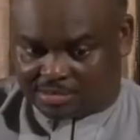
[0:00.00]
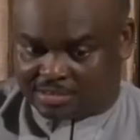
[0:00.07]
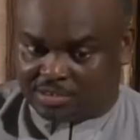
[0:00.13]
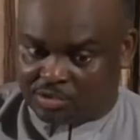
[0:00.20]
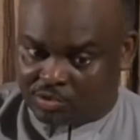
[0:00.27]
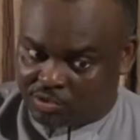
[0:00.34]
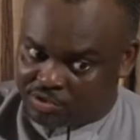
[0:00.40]

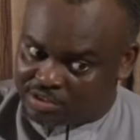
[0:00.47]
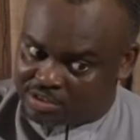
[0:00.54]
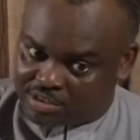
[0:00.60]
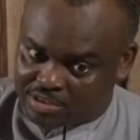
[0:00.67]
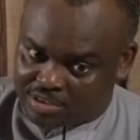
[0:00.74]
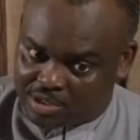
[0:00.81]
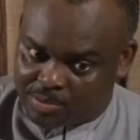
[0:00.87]
He knows
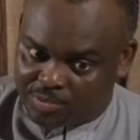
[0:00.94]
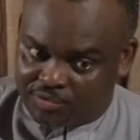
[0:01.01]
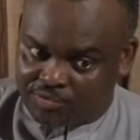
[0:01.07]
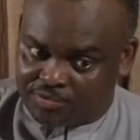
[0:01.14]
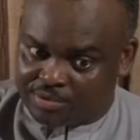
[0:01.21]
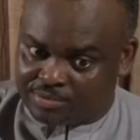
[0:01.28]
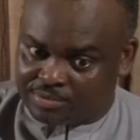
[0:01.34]
it is
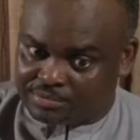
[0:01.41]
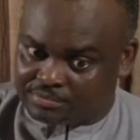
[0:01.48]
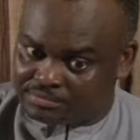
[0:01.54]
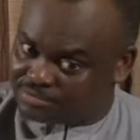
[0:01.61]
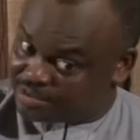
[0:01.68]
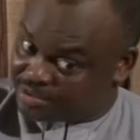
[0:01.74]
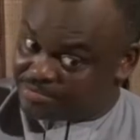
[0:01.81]
coming
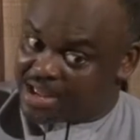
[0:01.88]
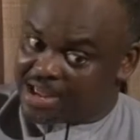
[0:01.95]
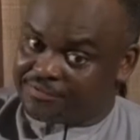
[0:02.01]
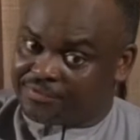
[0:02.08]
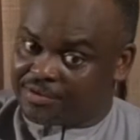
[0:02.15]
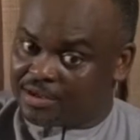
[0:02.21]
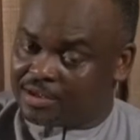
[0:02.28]
from the
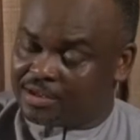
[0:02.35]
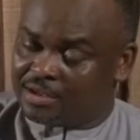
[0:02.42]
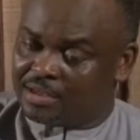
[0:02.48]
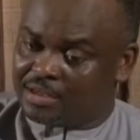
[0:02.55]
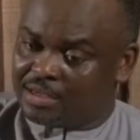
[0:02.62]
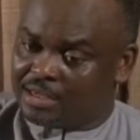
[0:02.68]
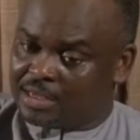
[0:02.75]
mafia.
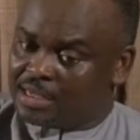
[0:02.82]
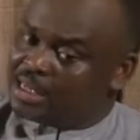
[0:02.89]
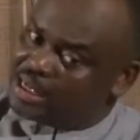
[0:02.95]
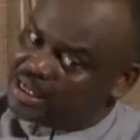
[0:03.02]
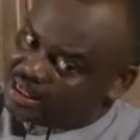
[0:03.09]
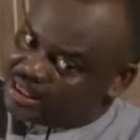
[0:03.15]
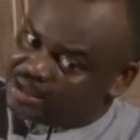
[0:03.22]

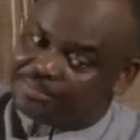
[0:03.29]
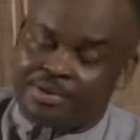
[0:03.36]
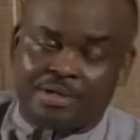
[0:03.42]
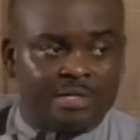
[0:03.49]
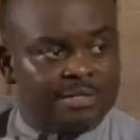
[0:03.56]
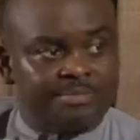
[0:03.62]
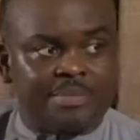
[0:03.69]
And I
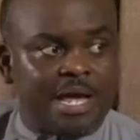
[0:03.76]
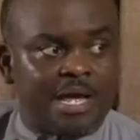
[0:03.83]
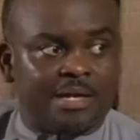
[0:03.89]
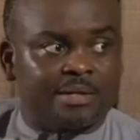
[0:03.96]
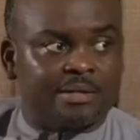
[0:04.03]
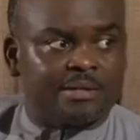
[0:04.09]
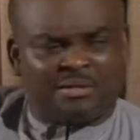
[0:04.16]
bring it
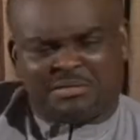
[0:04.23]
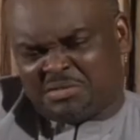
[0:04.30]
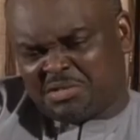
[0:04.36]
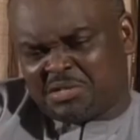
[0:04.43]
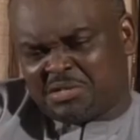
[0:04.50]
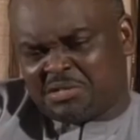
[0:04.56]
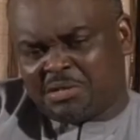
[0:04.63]
back, you know,
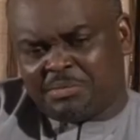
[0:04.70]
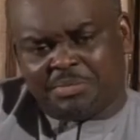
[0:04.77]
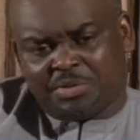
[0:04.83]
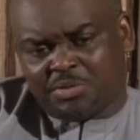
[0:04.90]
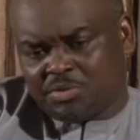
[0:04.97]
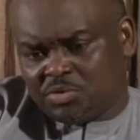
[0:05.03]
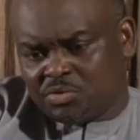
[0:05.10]
just
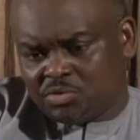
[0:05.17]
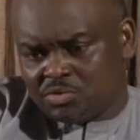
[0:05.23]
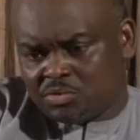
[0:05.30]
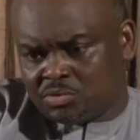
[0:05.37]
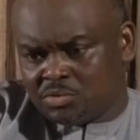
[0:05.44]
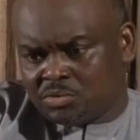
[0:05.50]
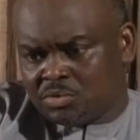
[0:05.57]
something
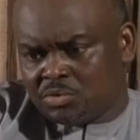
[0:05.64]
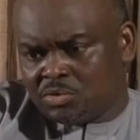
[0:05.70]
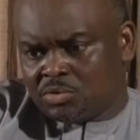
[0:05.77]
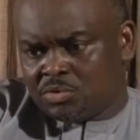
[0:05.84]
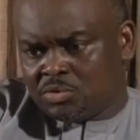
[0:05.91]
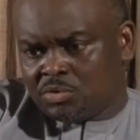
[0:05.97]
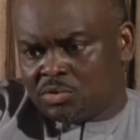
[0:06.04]
to
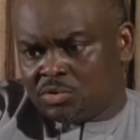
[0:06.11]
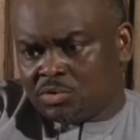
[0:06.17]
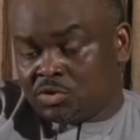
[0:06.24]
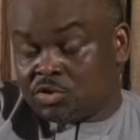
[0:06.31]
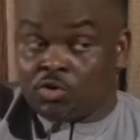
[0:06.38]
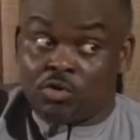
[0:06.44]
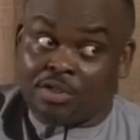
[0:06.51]

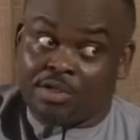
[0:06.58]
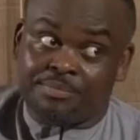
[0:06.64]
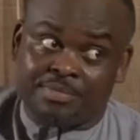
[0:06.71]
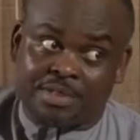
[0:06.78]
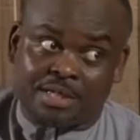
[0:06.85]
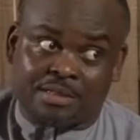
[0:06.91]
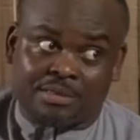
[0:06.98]
show
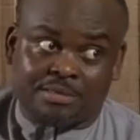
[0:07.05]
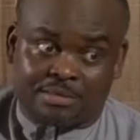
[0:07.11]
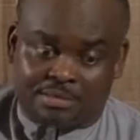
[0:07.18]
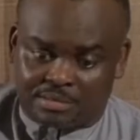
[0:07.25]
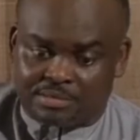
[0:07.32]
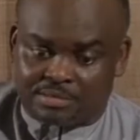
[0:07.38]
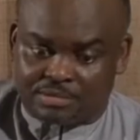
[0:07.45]
him
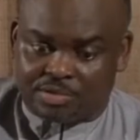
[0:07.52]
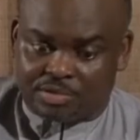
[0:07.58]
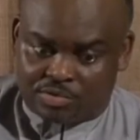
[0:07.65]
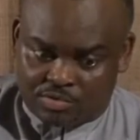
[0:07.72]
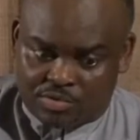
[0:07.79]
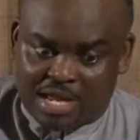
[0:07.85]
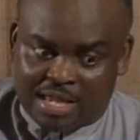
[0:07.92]
that, you
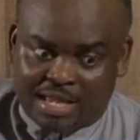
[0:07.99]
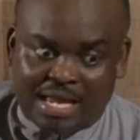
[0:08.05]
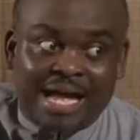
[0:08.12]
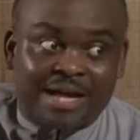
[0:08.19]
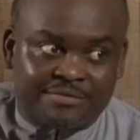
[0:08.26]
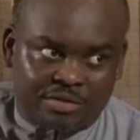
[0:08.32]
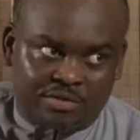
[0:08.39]
know, I
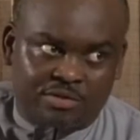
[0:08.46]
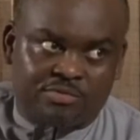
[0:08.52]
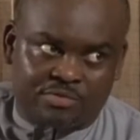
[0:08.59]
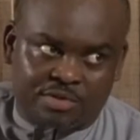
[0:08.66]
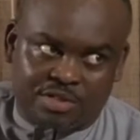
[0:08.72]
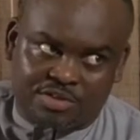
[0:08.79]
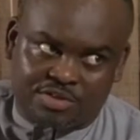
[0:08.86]
have a
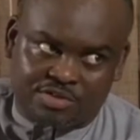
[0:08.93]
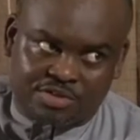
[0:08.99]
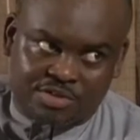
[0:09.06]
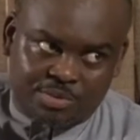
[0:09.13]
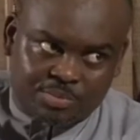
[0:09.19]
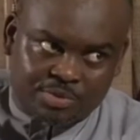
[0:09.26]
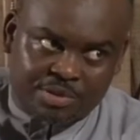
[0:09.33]
good
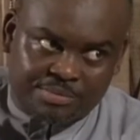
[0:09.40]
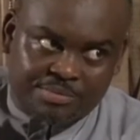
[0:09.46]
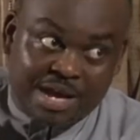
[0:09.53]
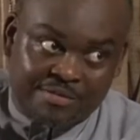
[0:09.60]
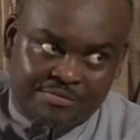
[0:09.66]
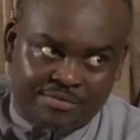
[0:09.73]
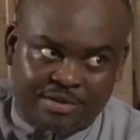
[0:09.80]
relationship with the
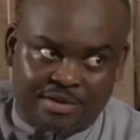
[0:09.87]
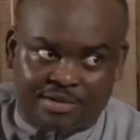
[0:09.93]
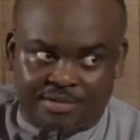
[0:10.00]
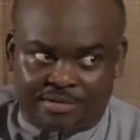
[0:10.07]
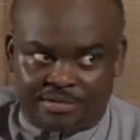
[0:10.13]
mafia.